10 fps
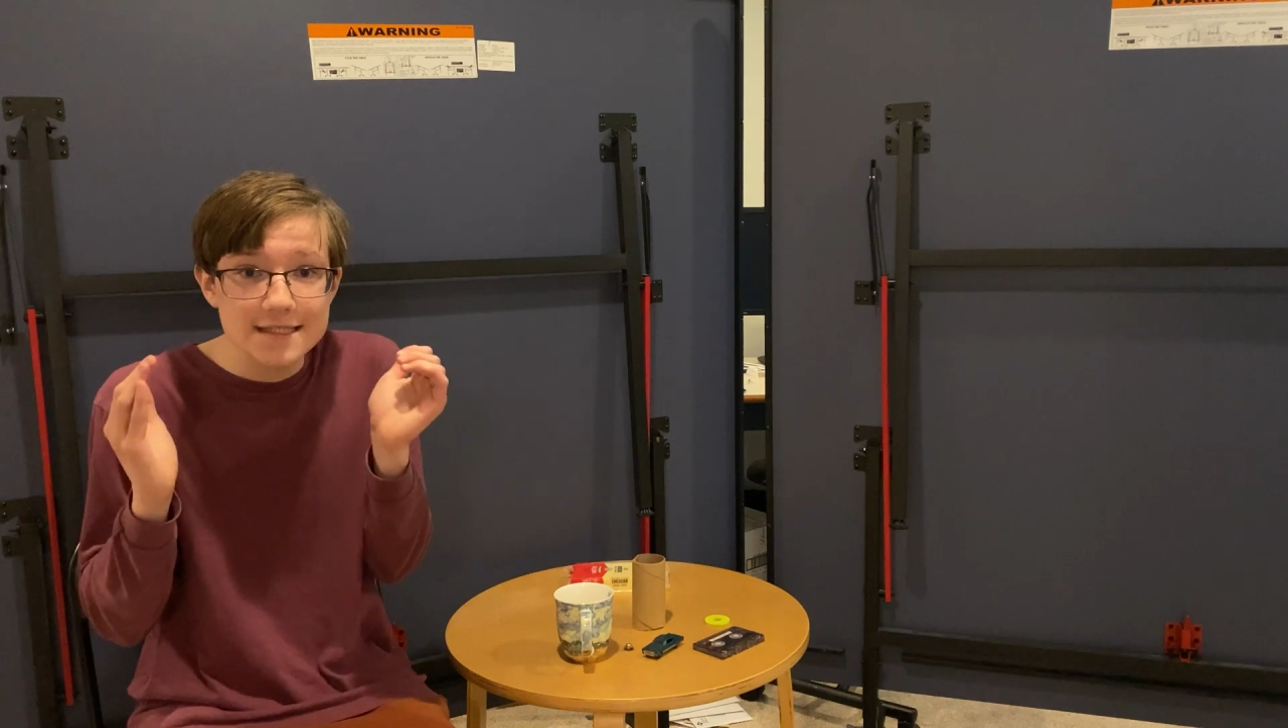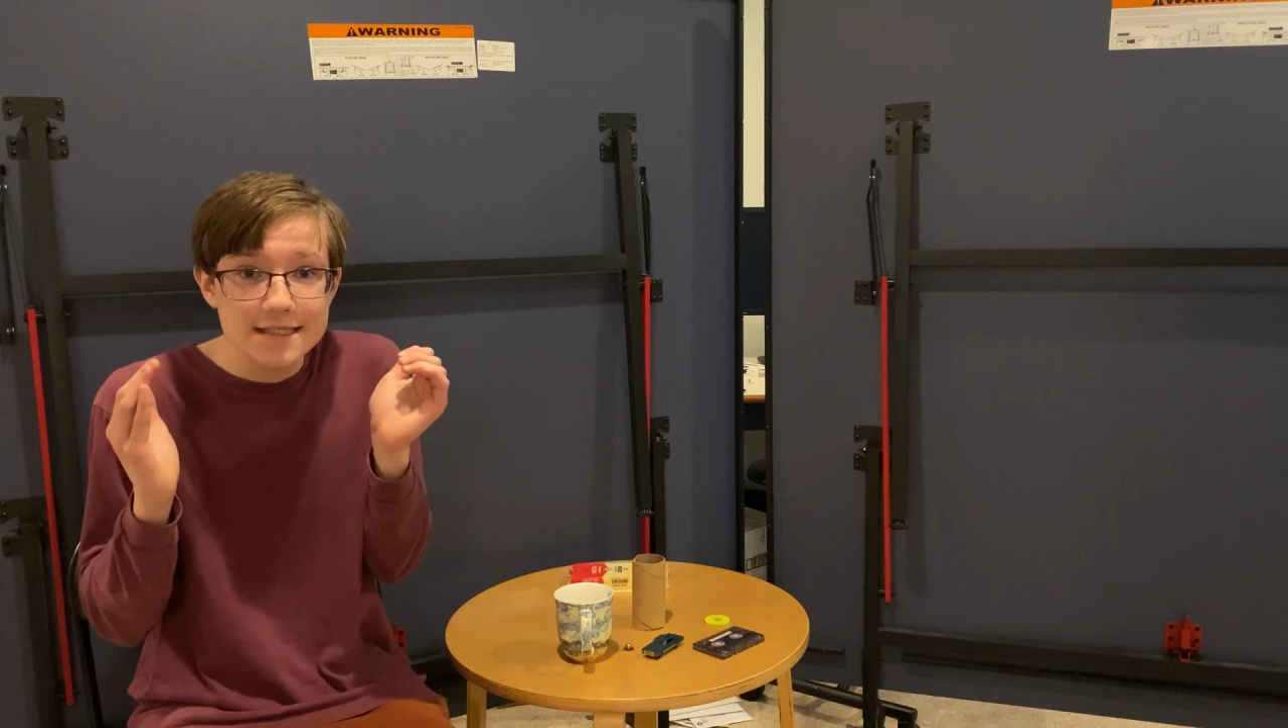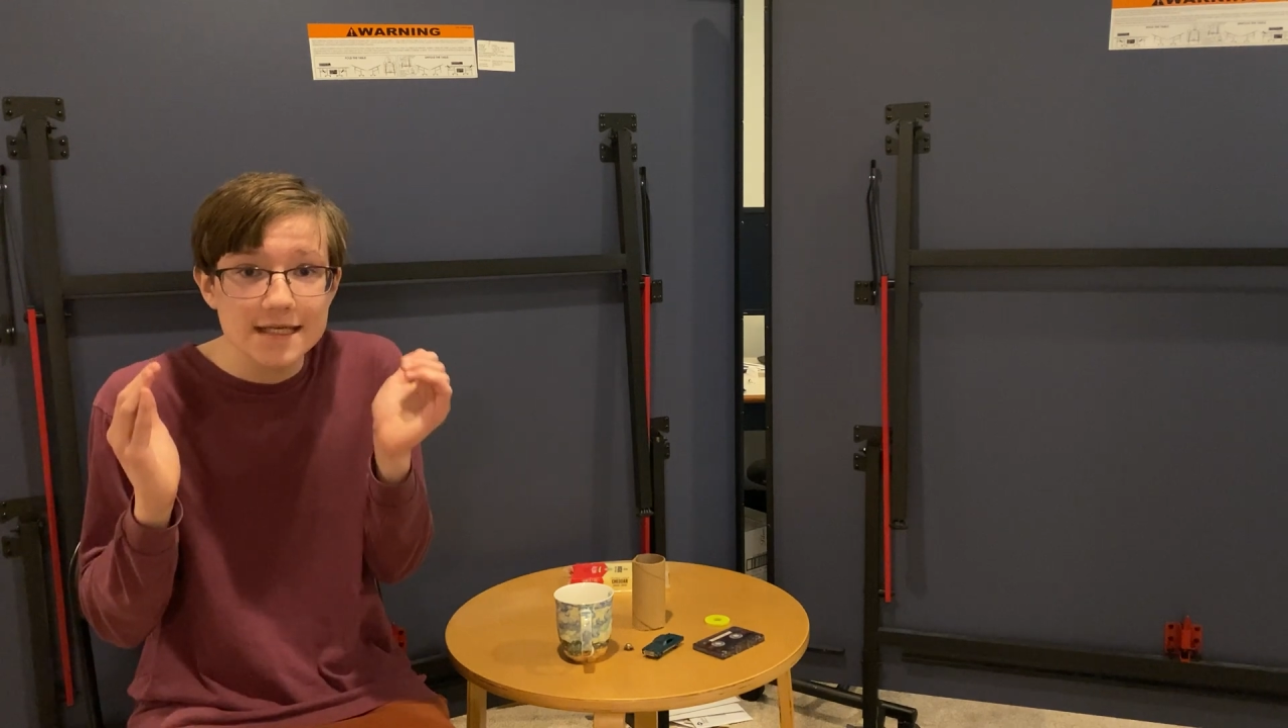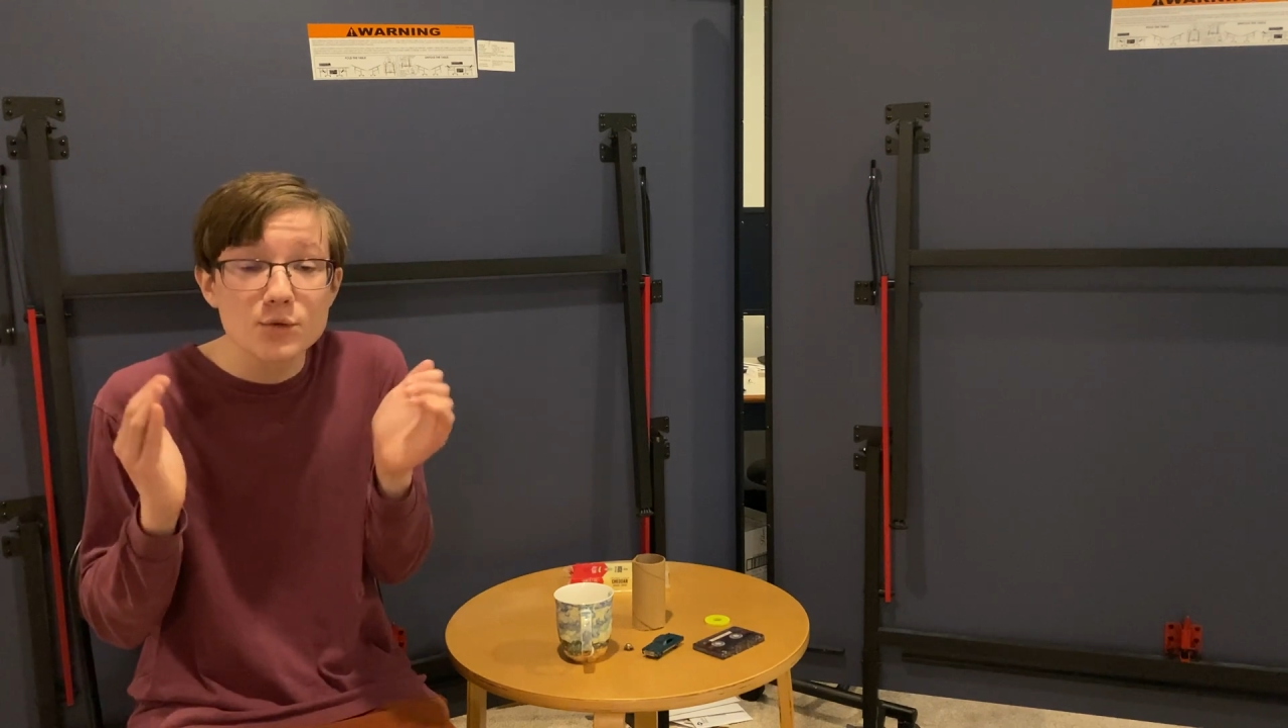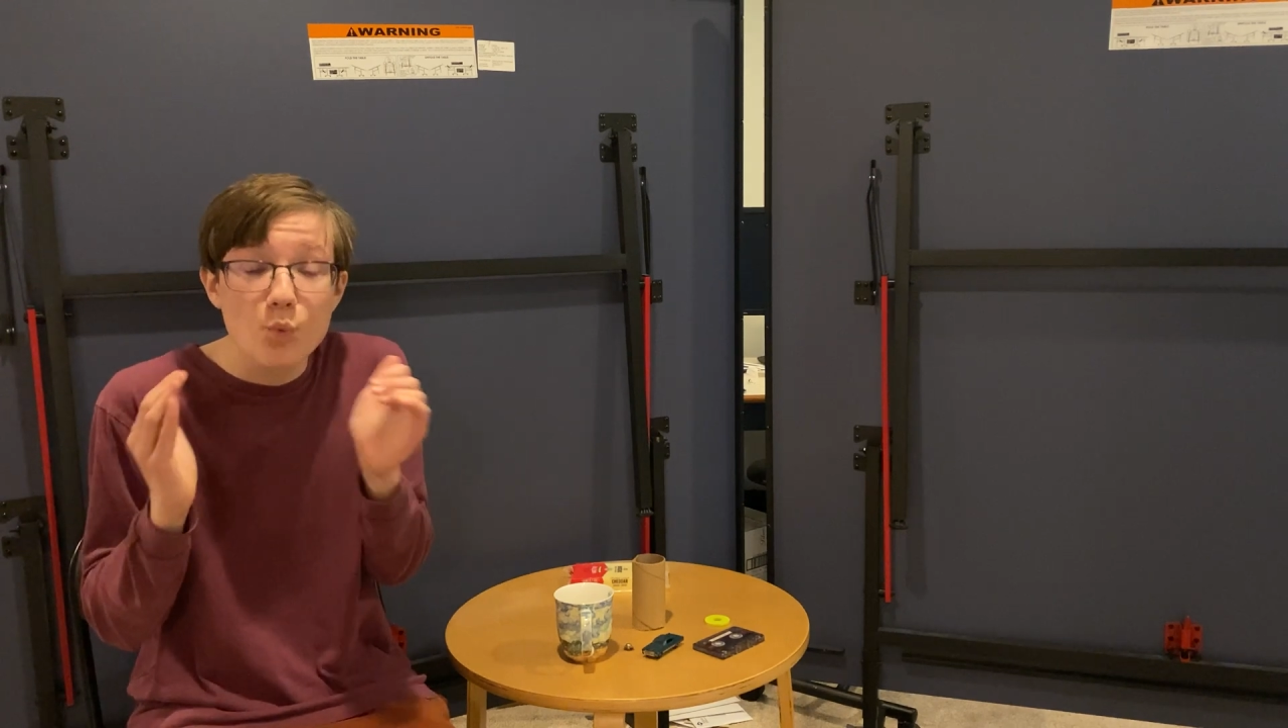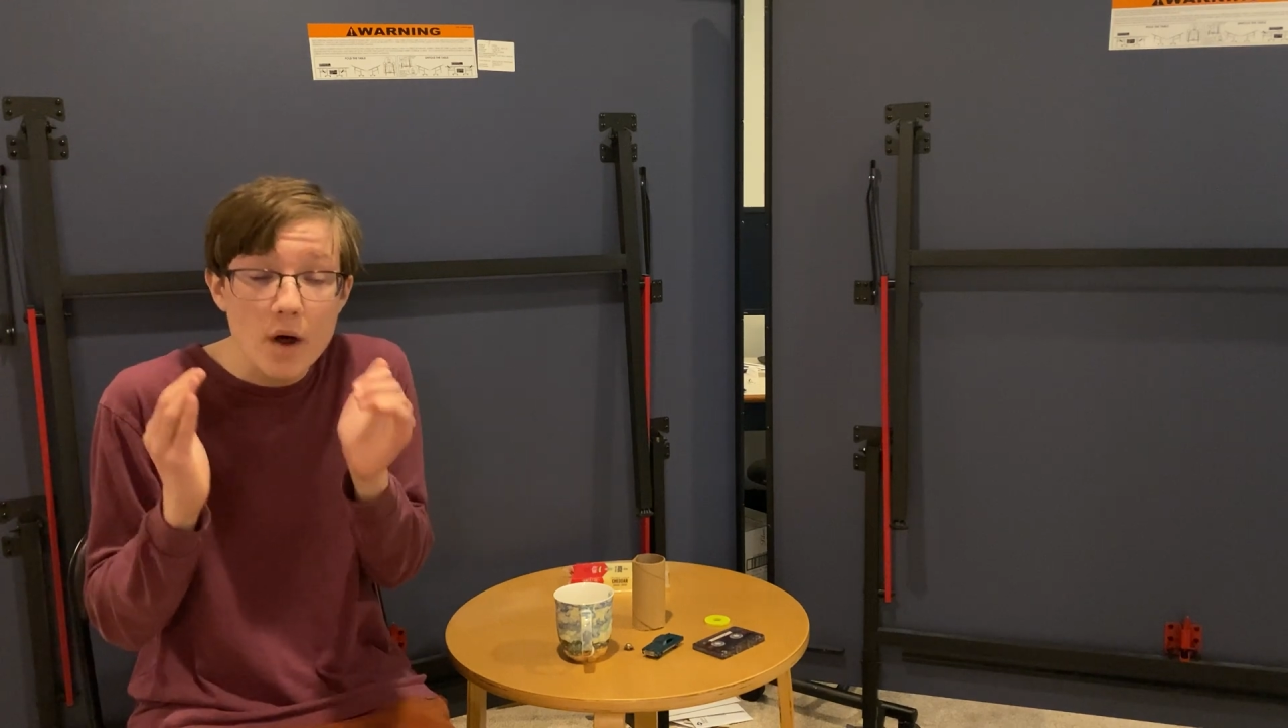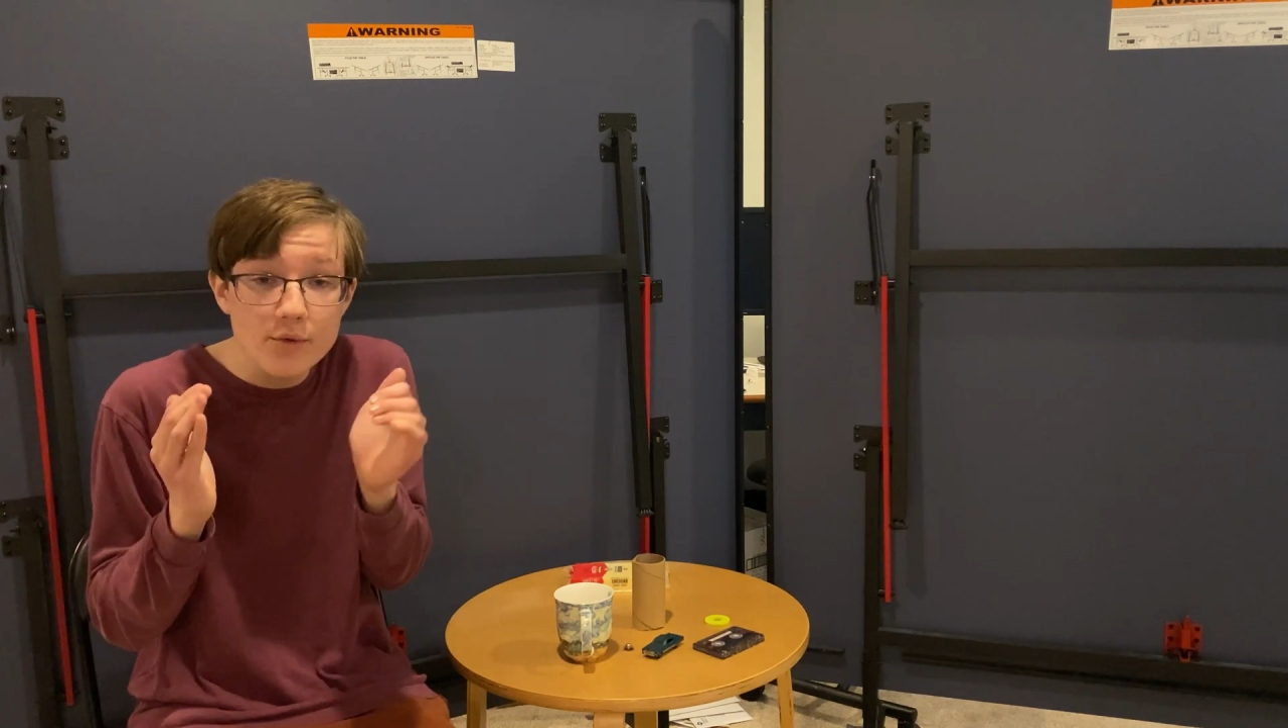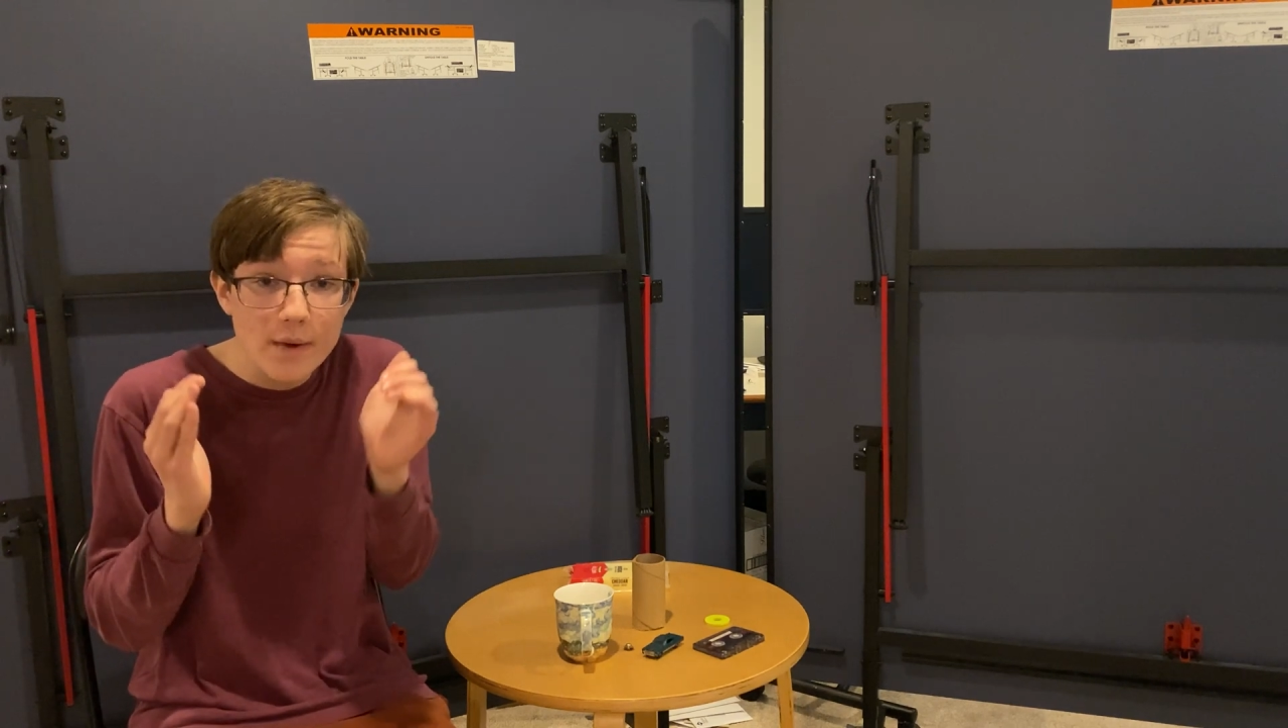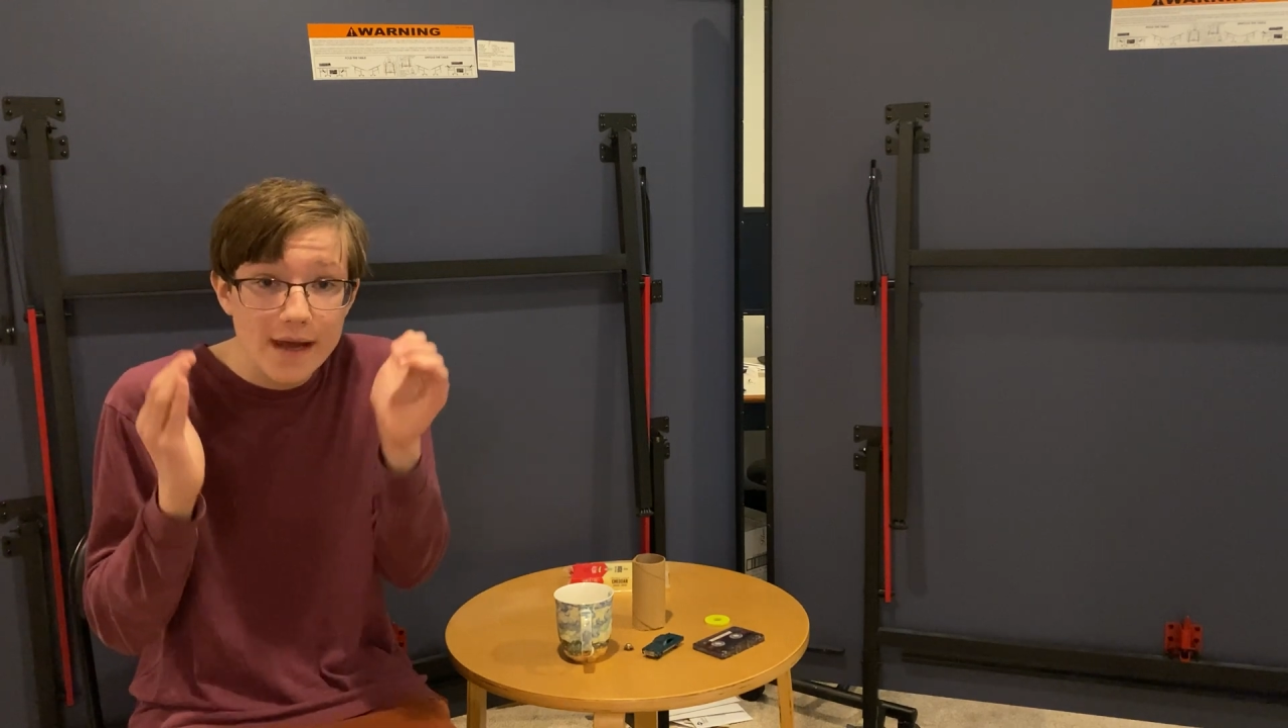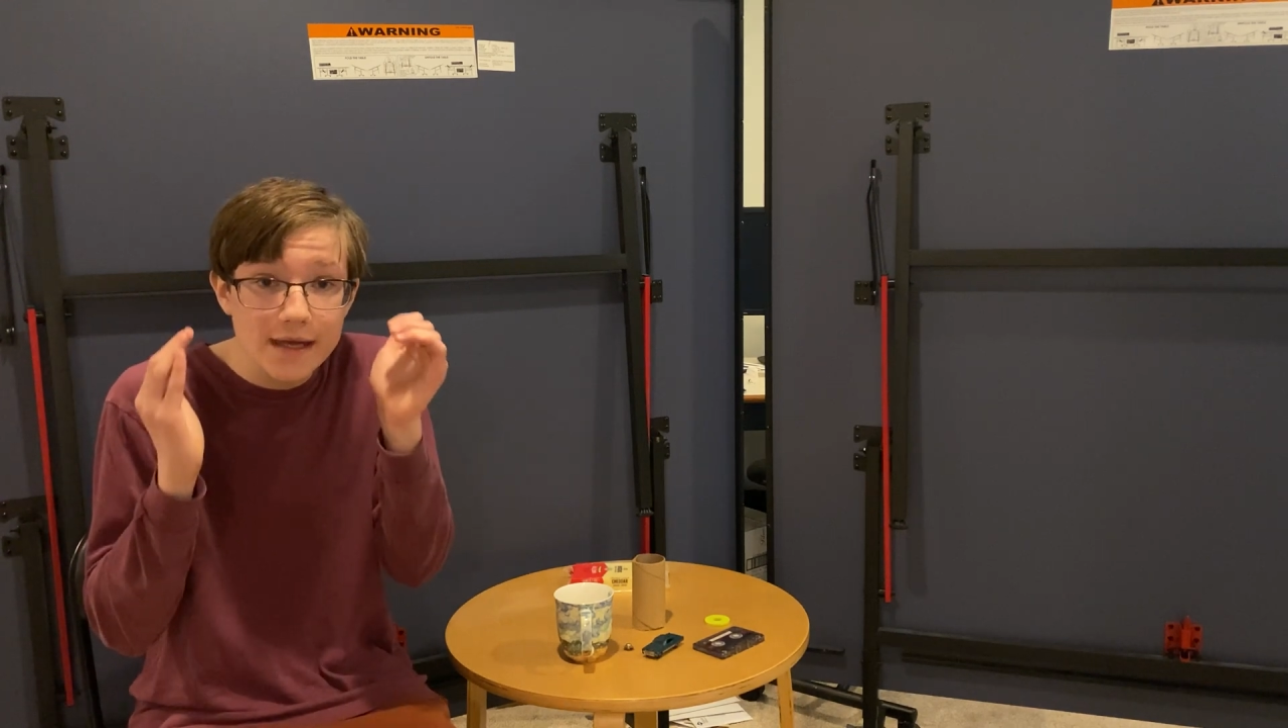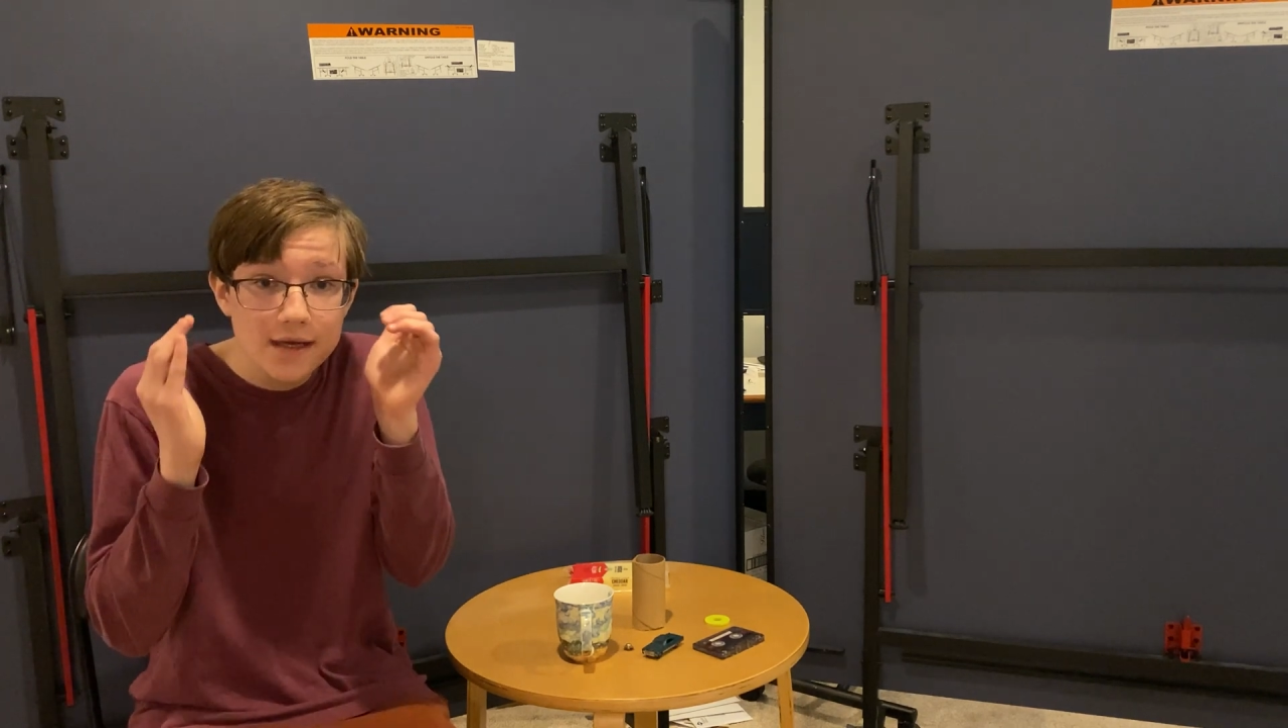in one way